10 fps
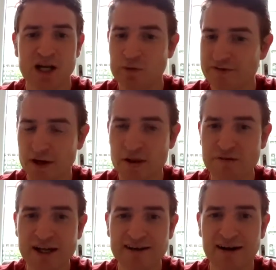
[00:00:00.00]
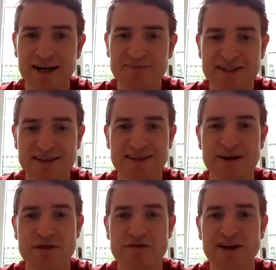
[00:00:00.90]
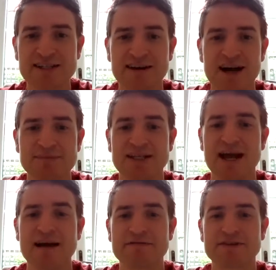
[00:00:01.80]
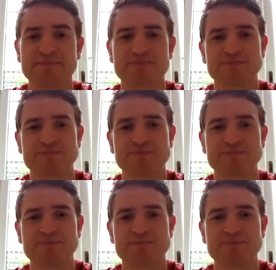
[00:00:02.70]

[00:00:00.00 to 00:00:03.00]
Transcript: We've done 3 types and there are 3 types left.